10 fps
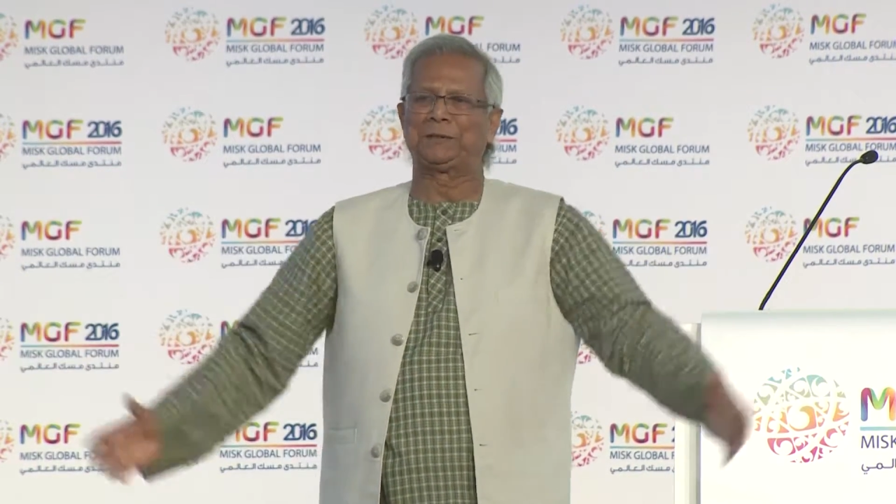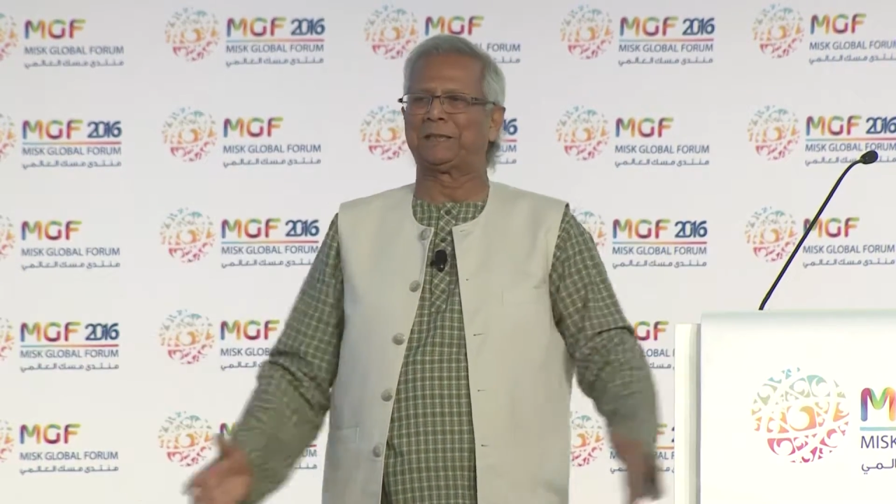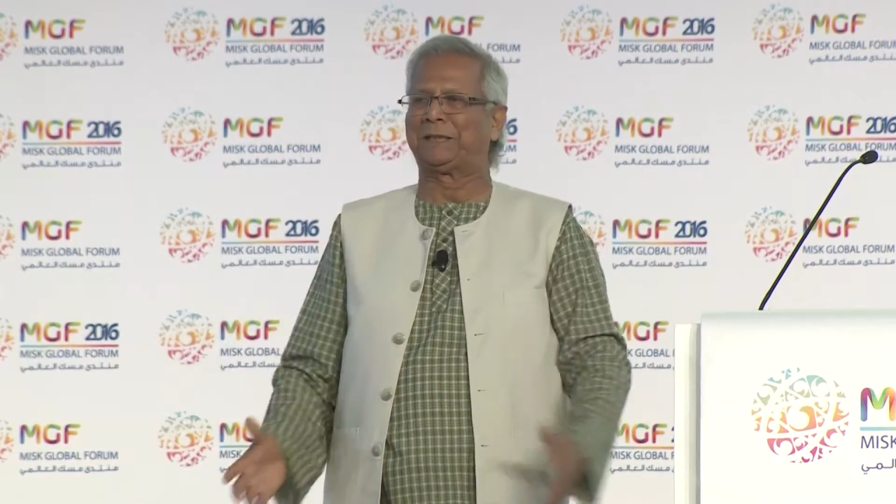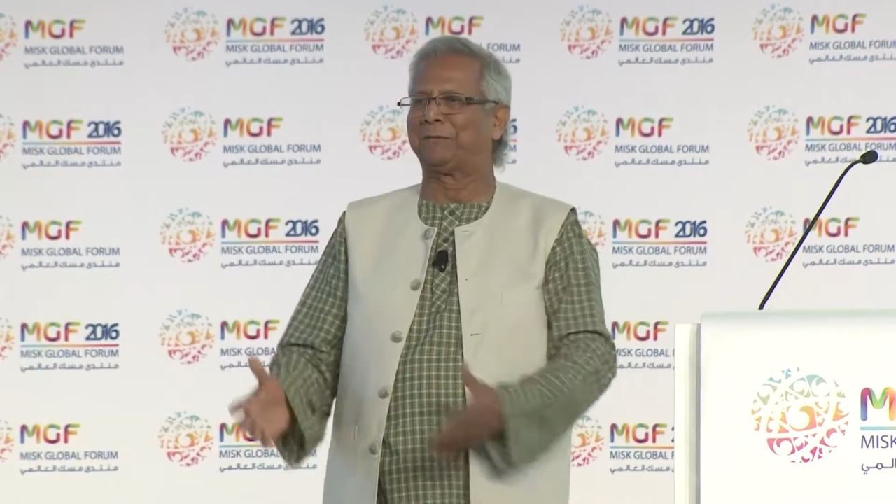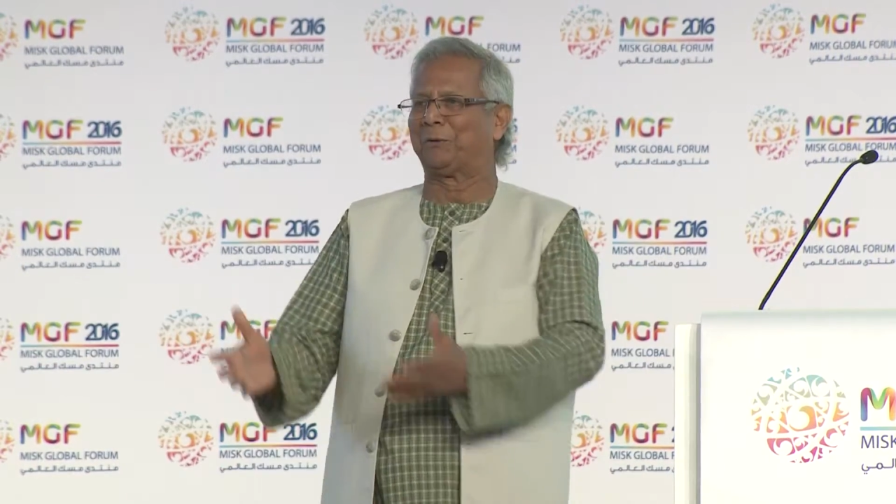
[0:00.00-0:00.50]
are
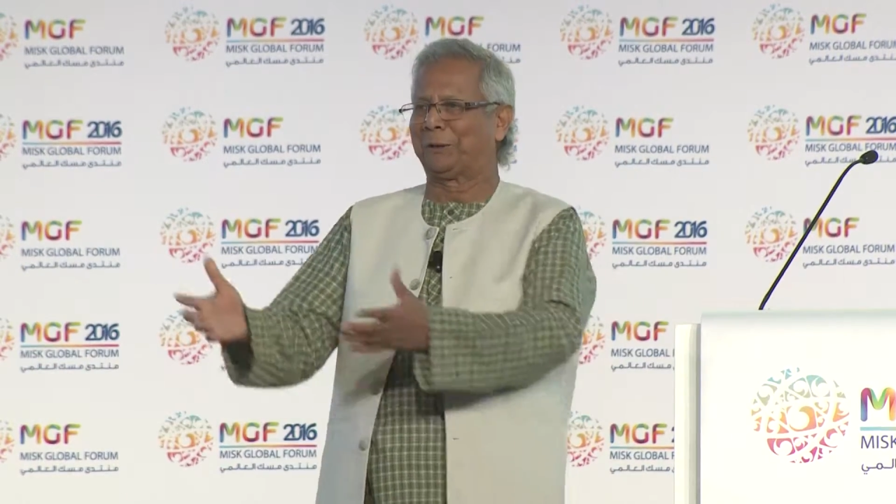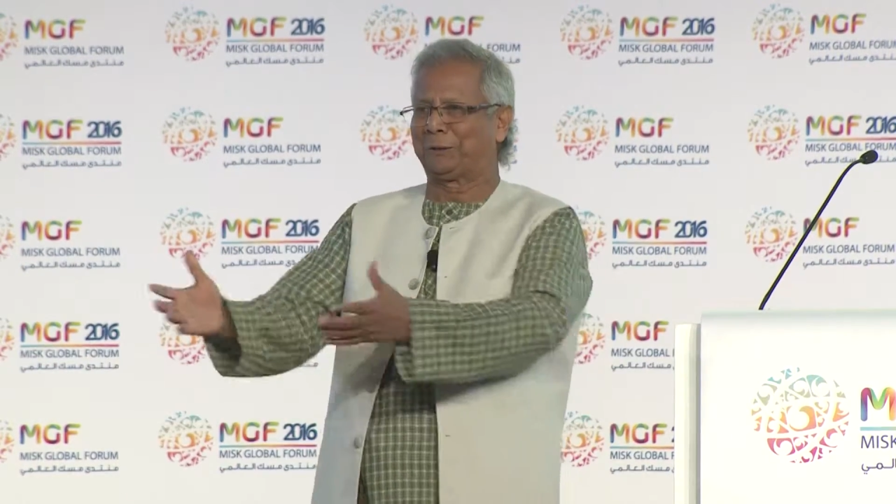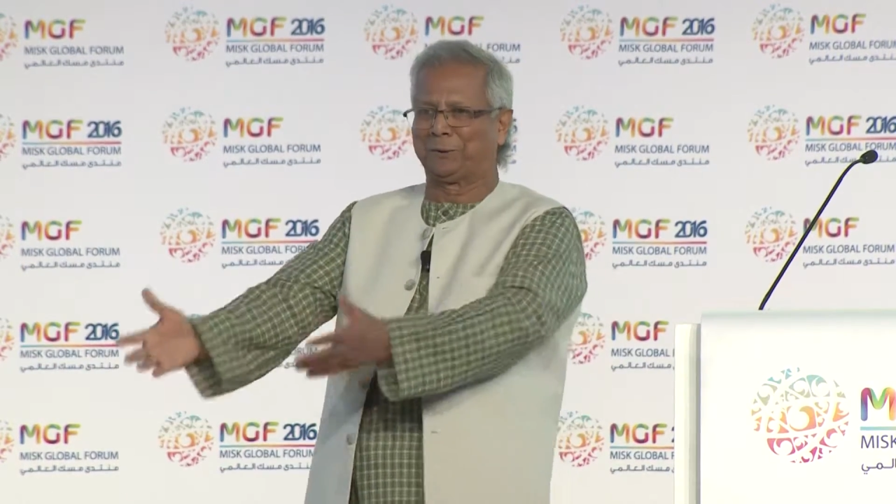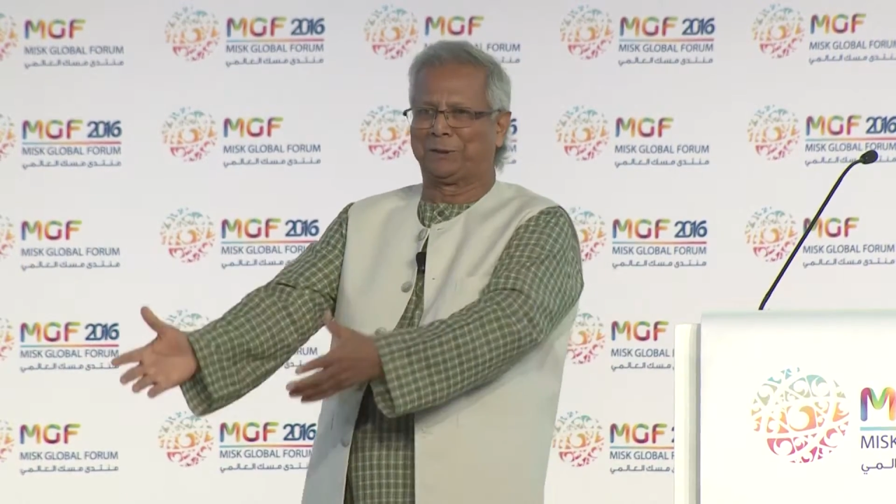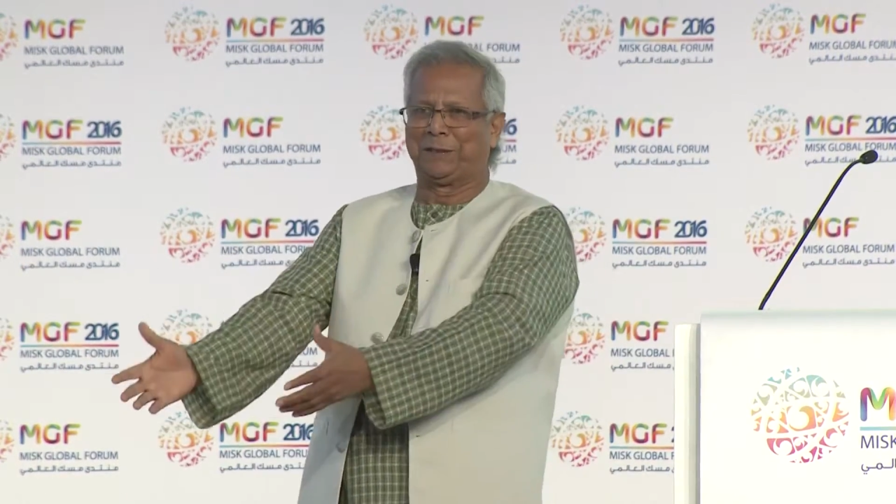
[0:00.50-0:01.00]

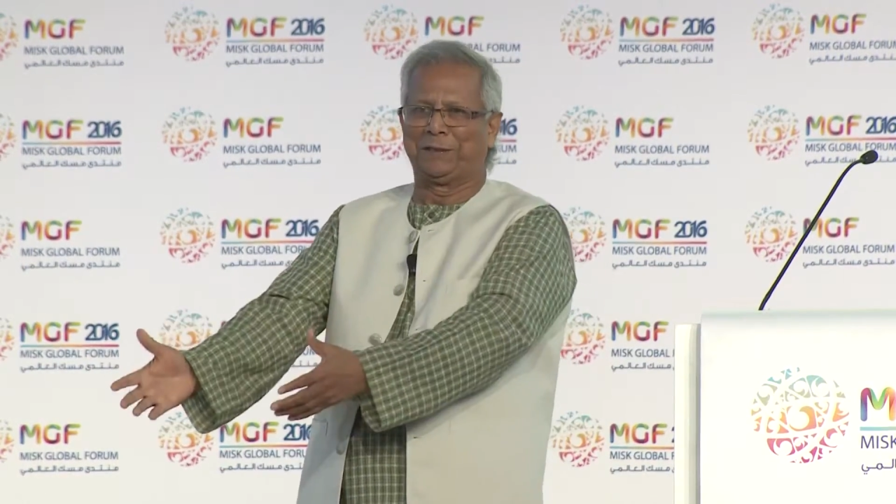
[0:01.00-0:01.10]
devoted to